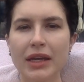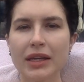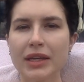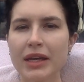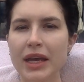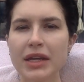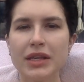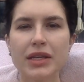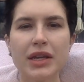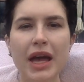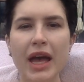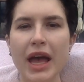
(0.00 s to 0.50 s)

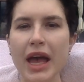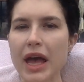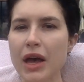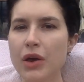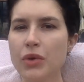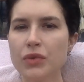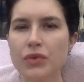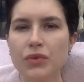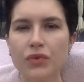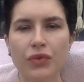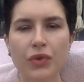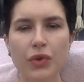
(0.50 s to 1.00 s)
Get
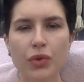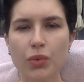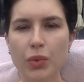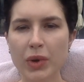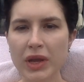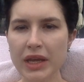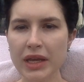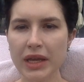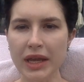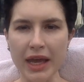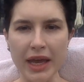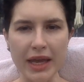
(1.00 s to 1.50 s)
out for a
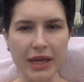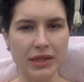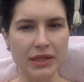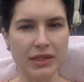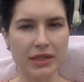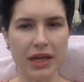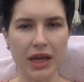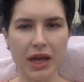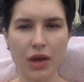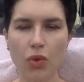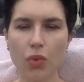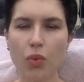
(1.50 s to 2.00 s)

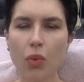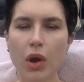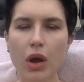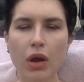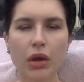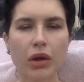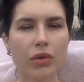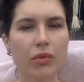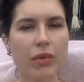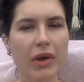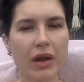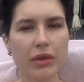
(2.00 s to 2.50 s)
weekend.
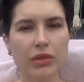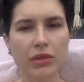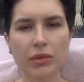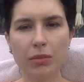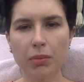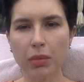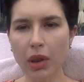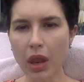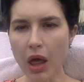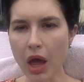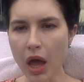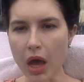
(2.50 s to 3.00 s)
Work around the
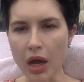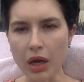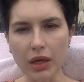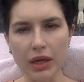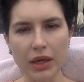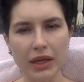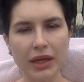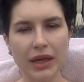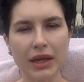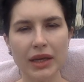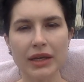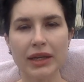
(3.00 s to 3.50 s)
block.
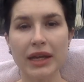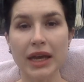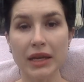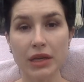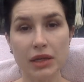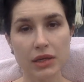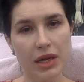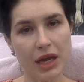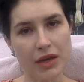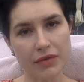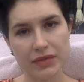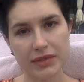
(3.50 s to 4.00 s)
Get
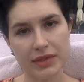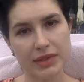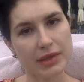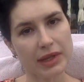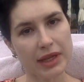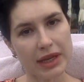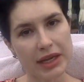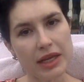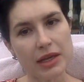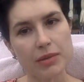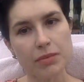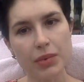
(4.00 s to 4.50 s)
enough
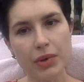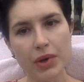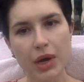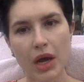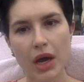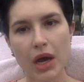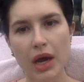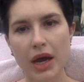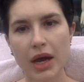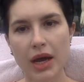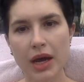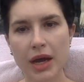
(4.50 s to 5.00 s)
sleep.
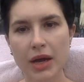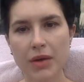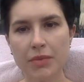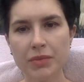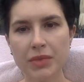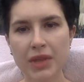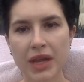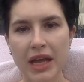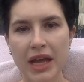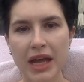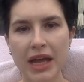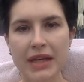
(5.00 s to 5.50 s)

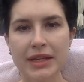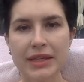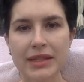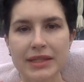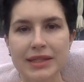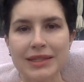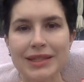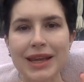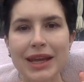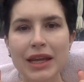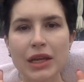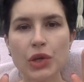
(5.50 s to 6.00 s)
And
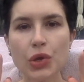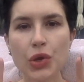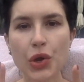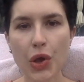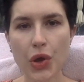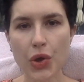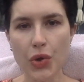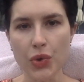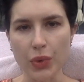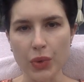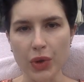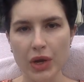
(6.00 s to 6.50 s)
say
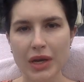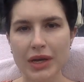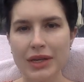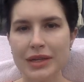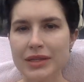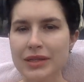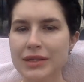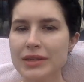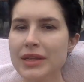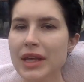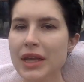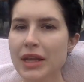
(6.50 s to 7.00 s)
no.
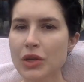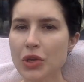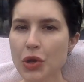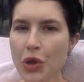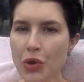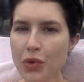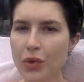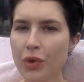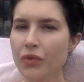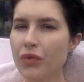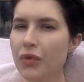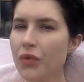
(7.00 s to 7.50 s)
Say
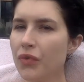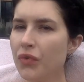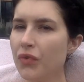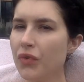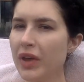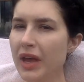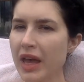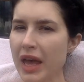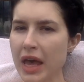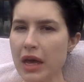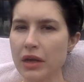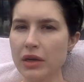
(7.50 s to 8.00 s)
no if you
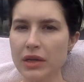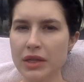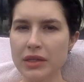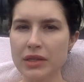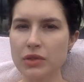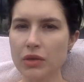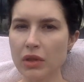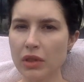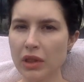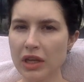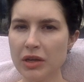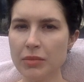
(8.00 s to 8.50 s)
figure out
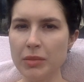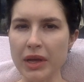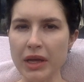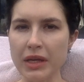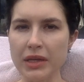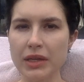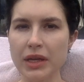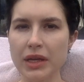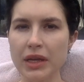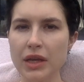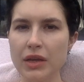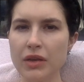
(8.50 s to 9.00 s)
it's your
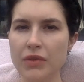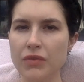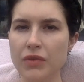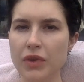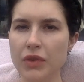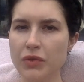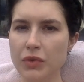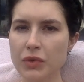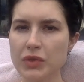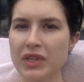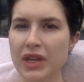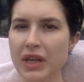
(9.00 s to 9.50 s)
limit.
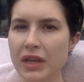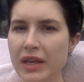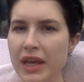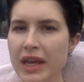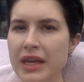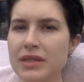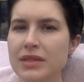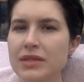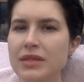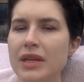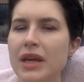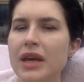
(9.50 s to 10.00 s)
If you say
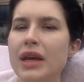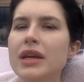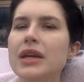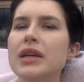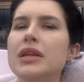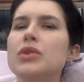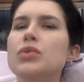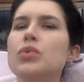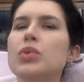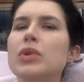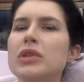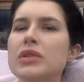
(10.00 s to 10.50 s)
yes,
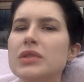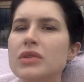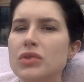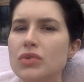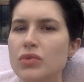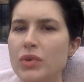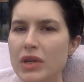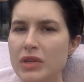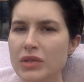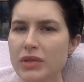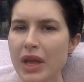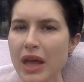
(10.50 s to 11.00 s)
it will
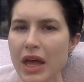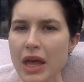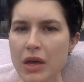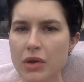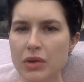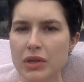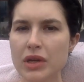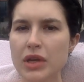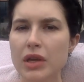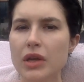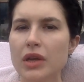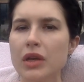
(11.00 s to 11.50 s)
stress you
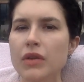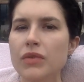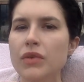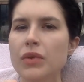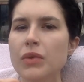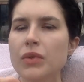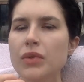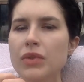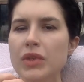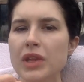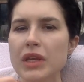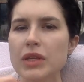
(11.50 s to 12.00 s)
out. If
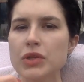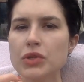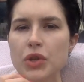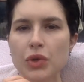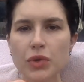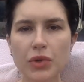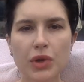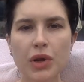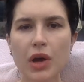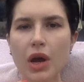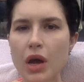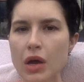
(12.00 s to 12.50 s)
you think no,
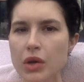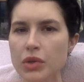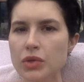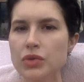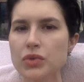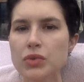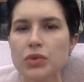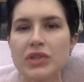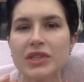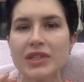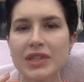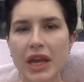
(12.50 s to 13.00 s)
you can't
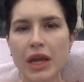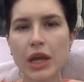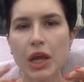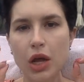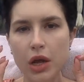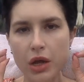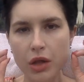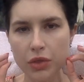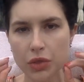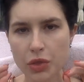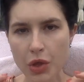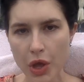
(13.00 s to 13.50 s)
do, say
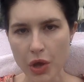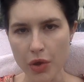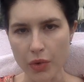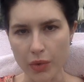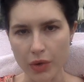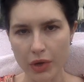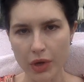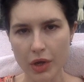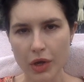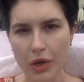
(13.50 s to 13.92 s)
no.